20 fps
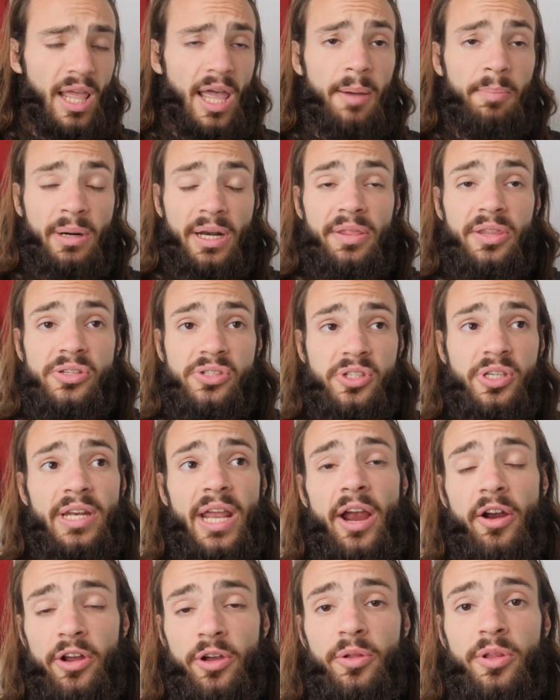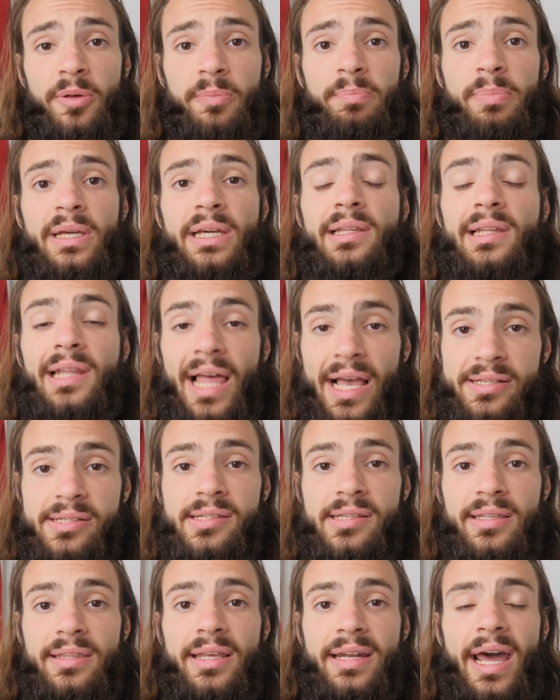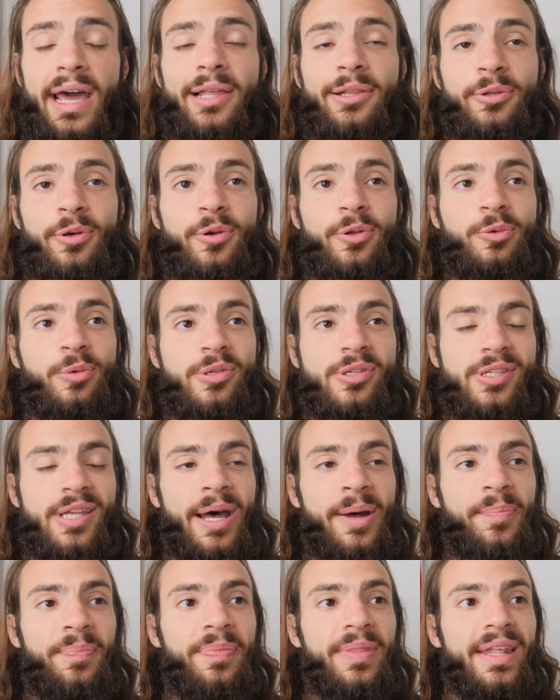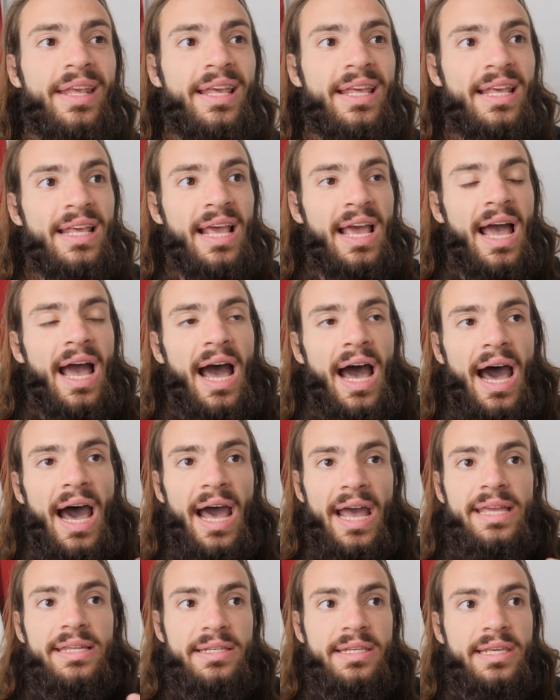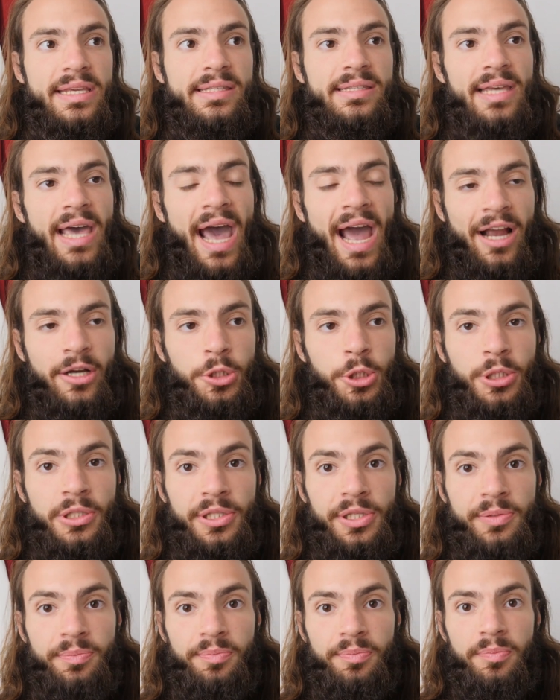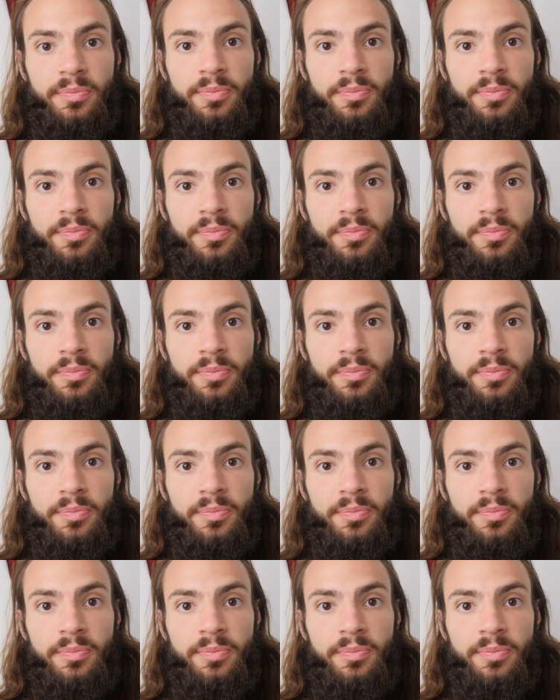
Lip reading: But in this scenario, the big lesson that I learned was that I need to actually